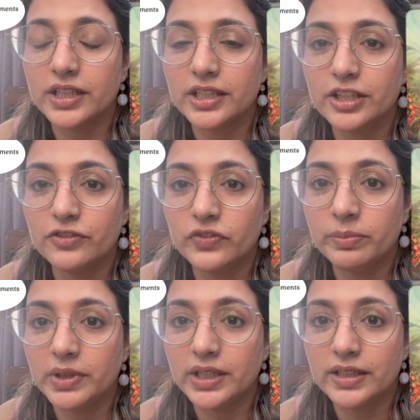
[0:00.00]
gives
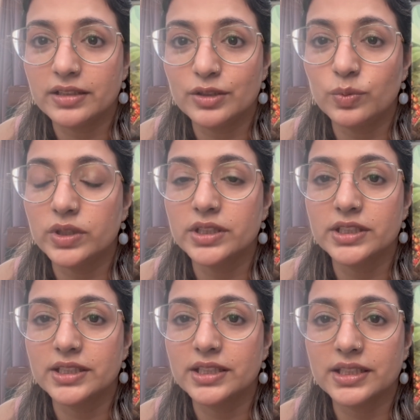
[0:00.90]
me, the word
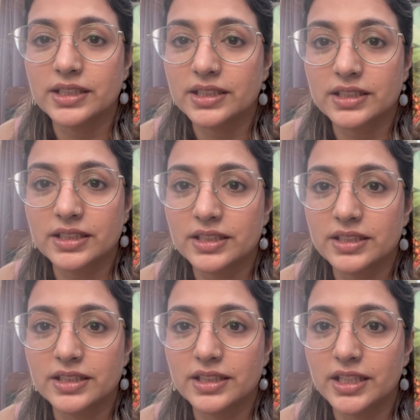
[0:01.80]

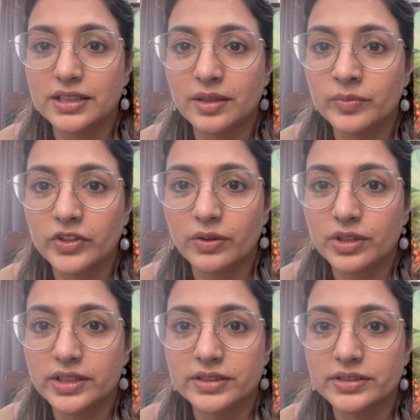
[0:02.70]
that comes out
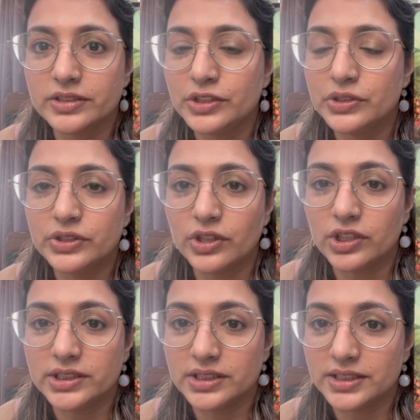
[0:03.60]
is
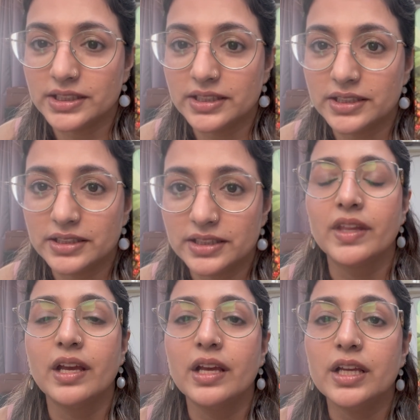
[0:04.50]
curiosity.
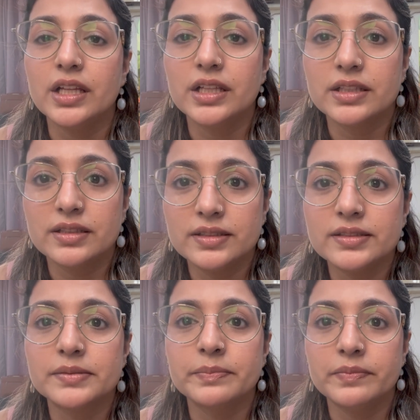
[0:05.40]

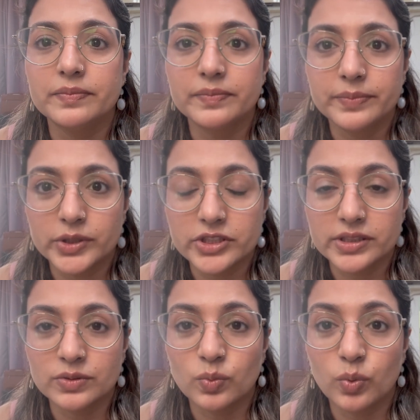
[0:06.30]
This
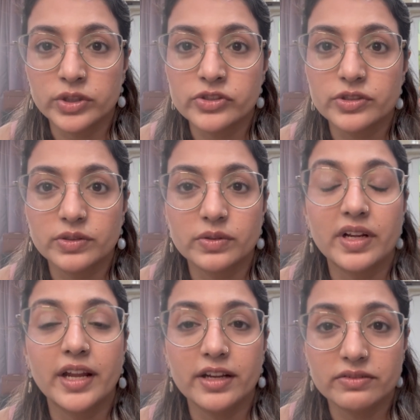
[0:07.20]
person wants to know
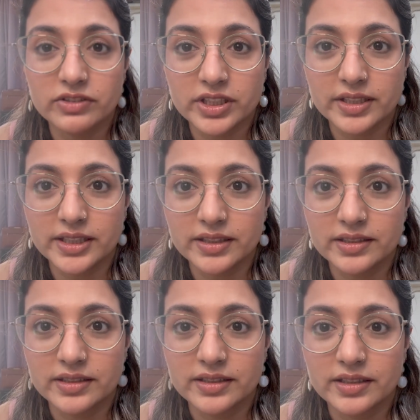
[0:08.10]
everything
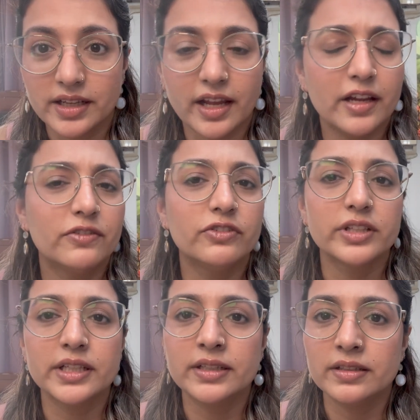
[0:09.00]

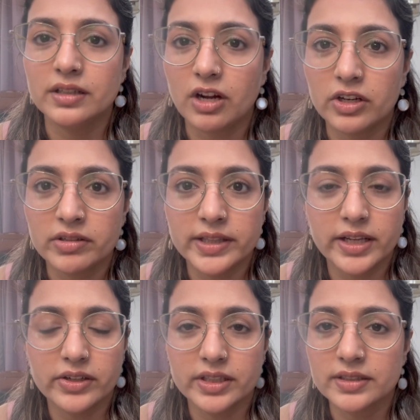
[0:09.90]
in the garden
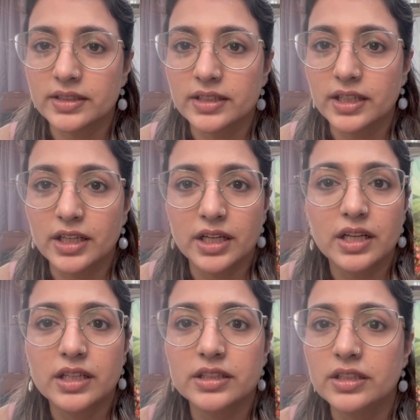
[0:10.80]
they're in.
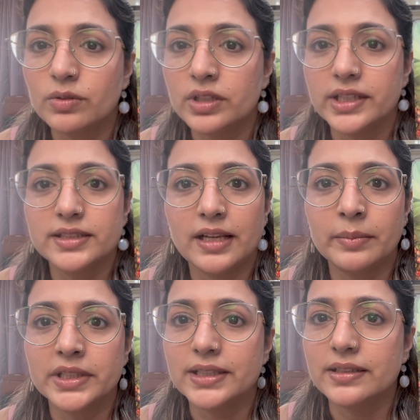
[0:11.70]
They want to
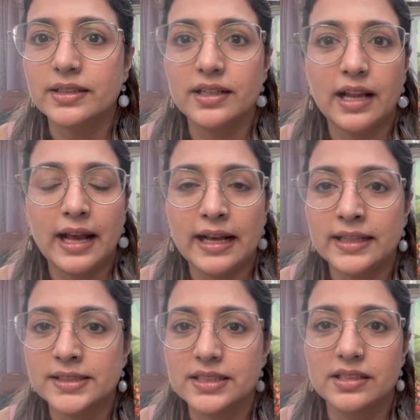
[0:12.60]
examine the little
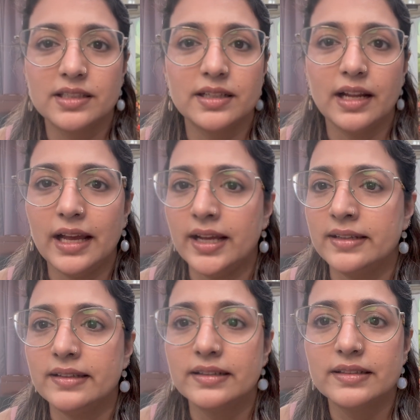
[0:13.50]
ants, the little
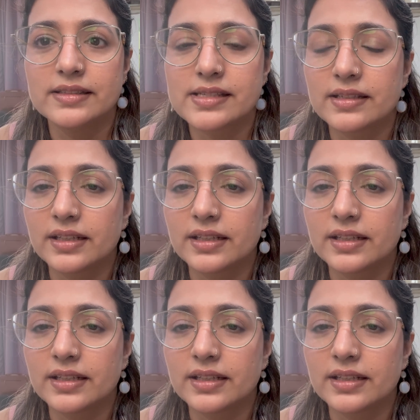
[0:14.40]
anthills.